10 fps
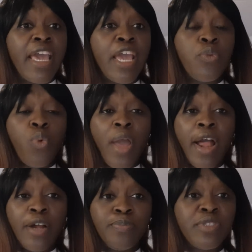it
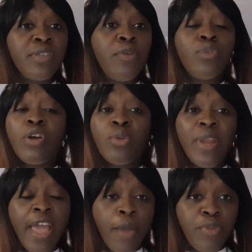will not
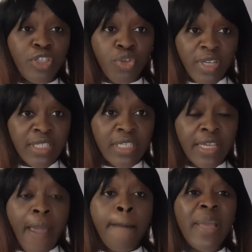only help your
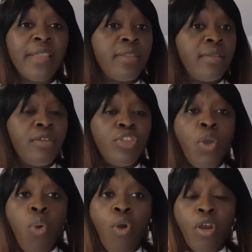joystick, but
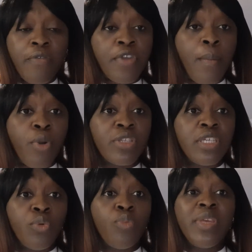the whole of your
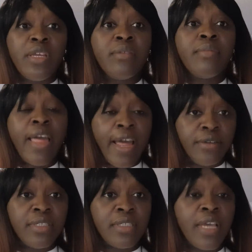body will be
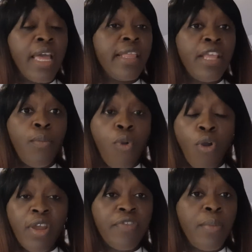healthy. The
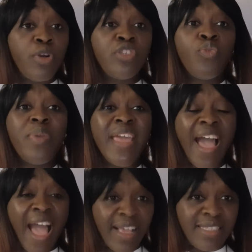whole of your body will be
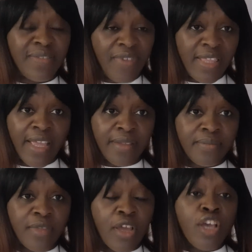activated.
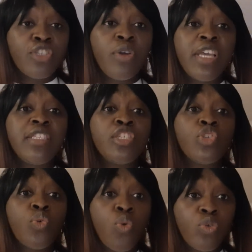So it
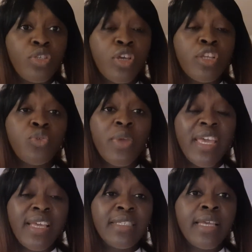is good to
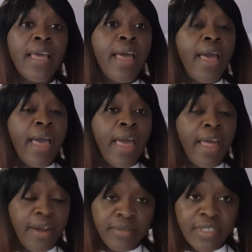eat
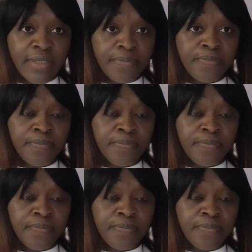healthy.